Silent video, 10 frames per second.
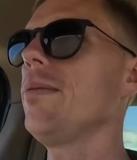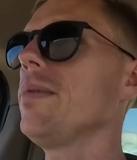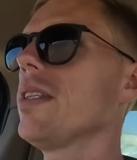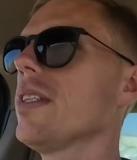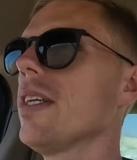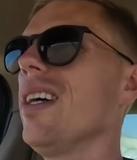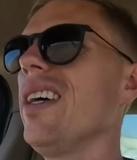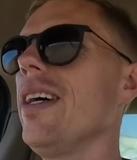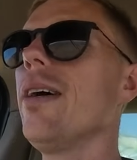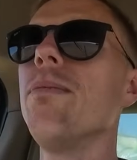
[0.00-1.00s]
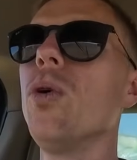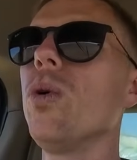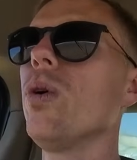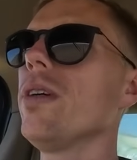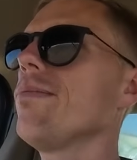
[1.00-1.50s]
it's just a
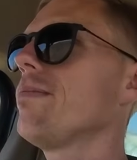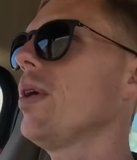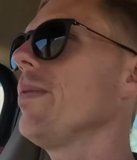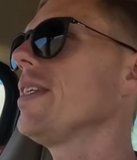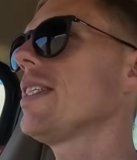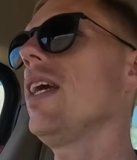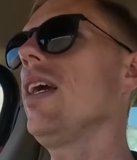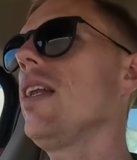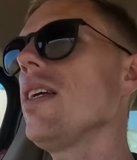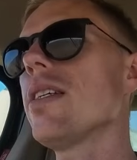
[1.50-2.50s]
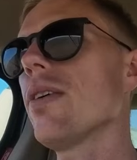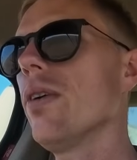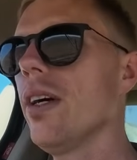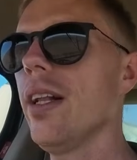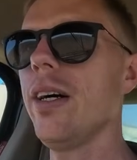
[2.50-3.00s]
more probably sandy
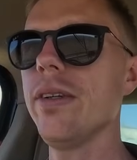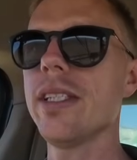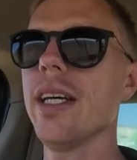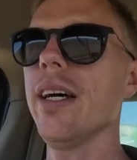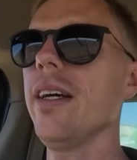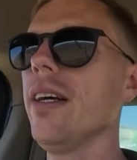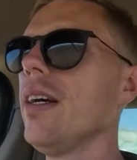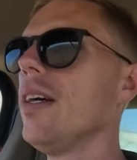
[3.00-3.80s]
soil, I would say.